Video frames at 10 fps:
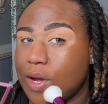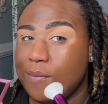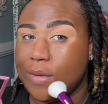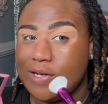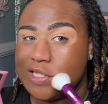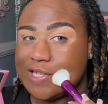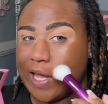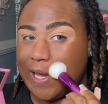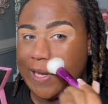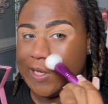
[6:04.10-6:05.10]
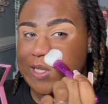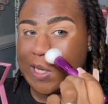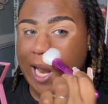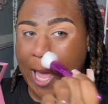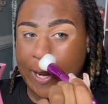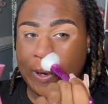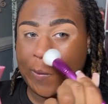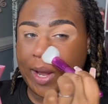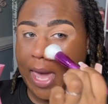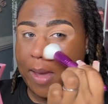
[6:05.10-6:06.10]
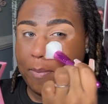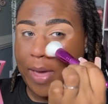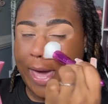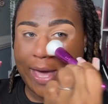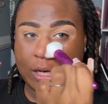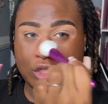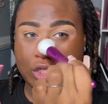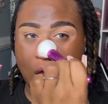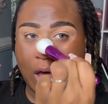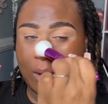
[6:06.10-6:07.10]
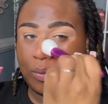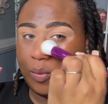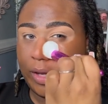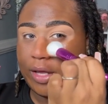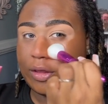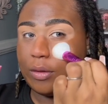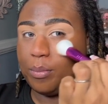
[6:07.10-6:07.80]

must say it is not doing a bad job with